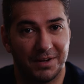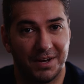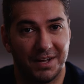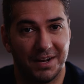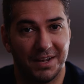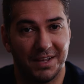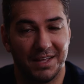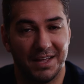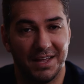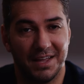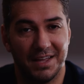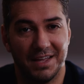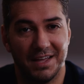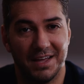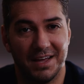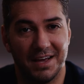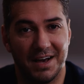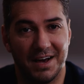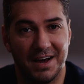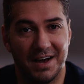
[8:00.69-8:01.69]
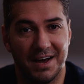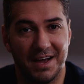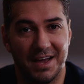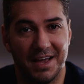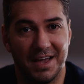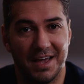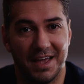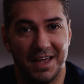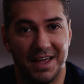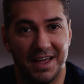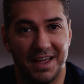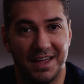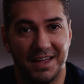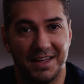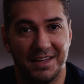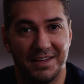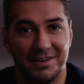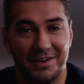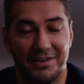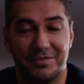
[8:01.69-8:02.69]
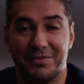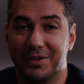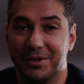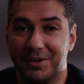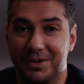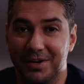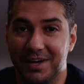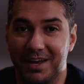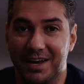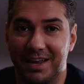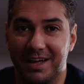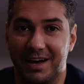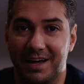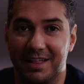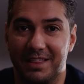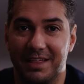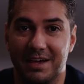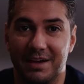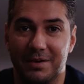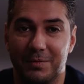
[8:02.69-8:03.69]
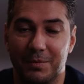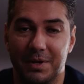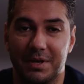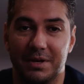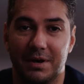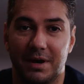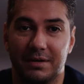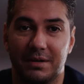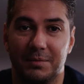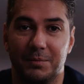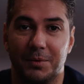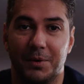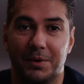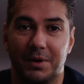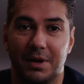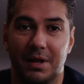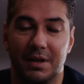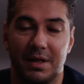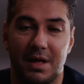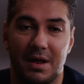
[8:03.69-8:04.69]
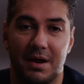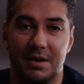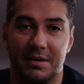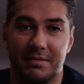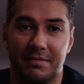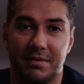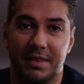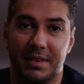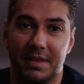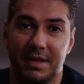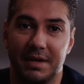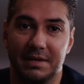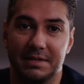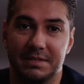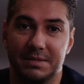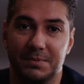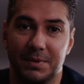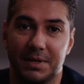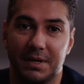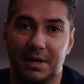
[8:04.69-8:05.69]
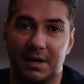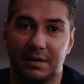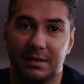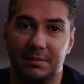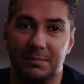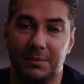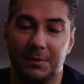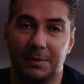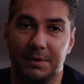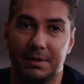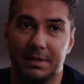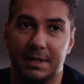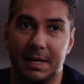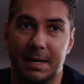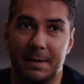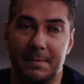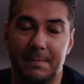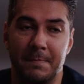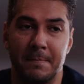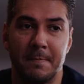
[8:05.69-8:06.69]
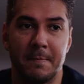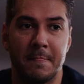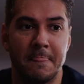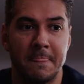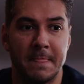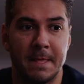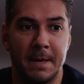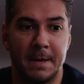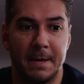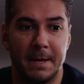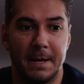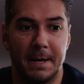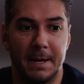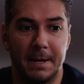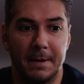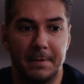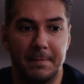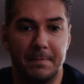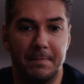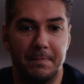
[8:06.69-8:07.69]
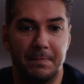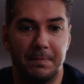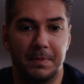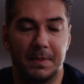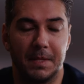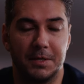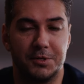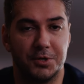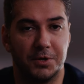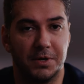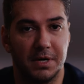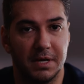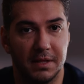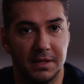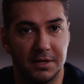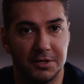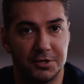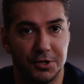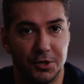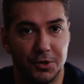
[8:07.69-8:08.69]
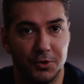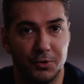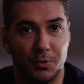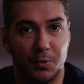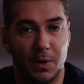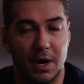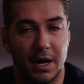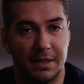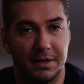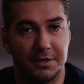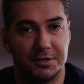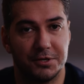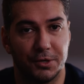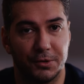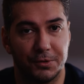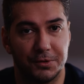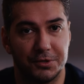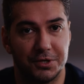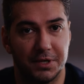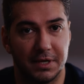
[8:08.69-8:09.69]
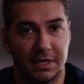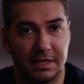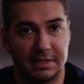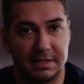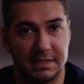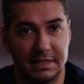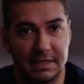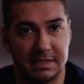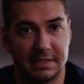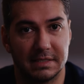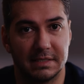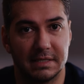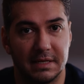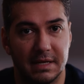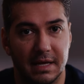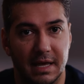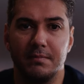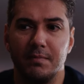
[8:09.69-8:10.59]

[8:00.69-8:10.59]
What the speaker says: Connolly. I feel good. I think we talked about a lot of different things. We talked about the journey of the show, why the show should exist.